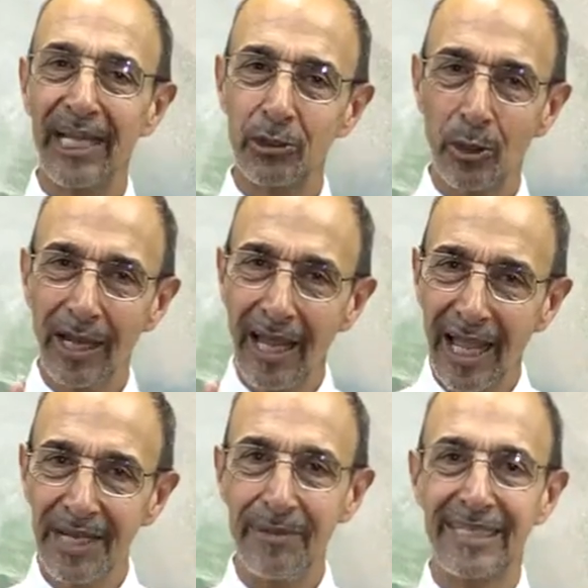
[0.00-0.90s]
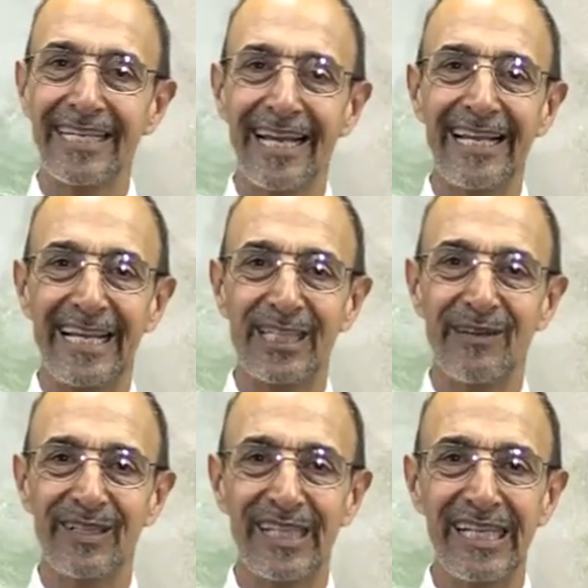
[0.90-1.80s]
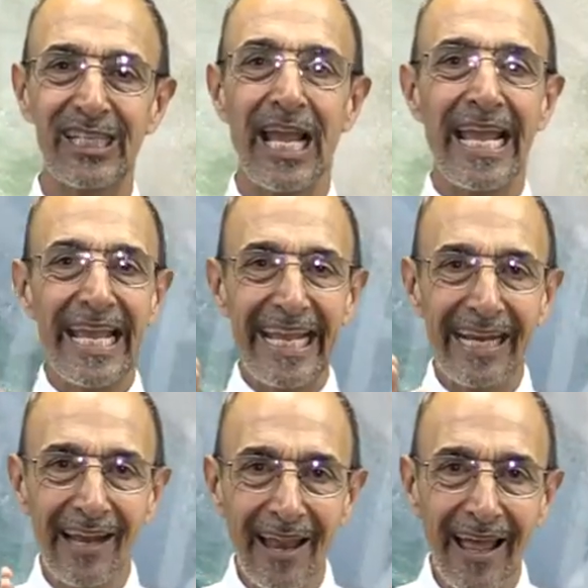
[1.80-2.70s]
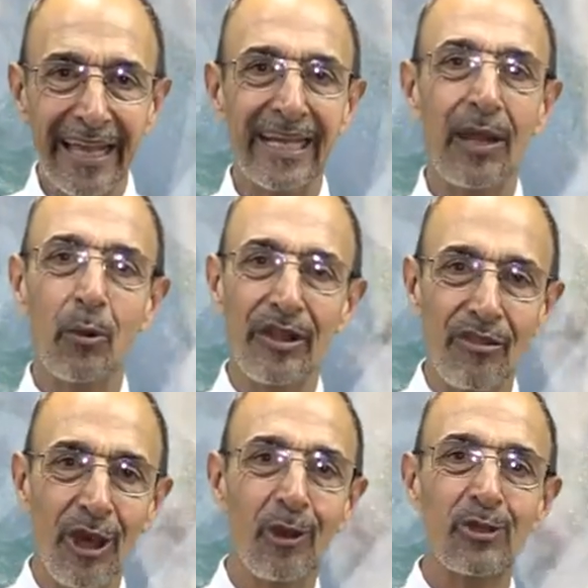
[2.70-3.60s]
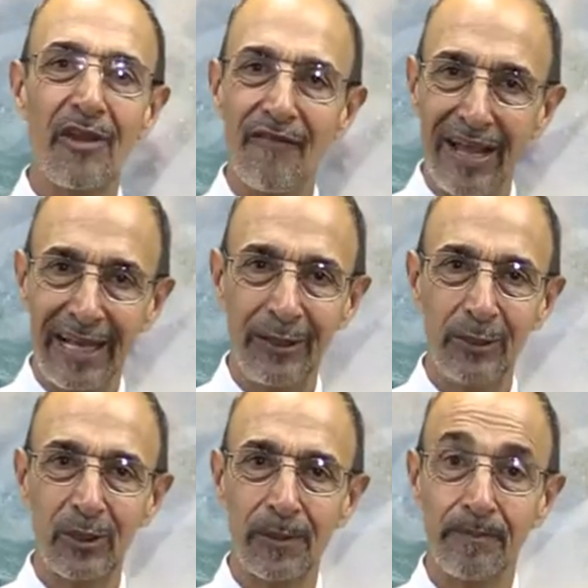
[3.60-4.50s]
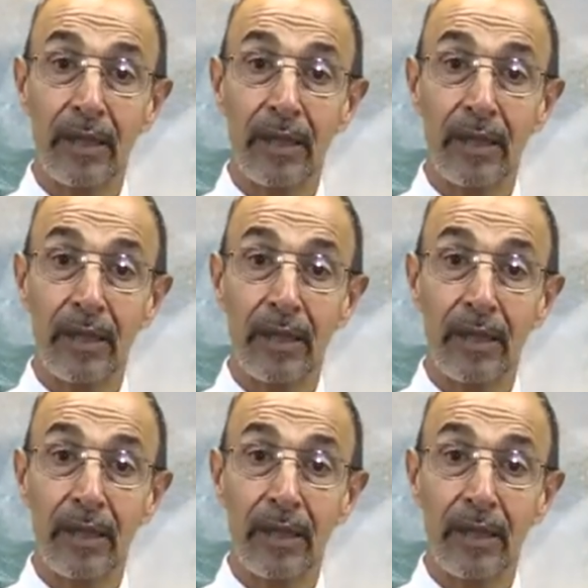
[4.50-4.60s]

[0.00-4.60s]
and to align my daily activities in line with those values.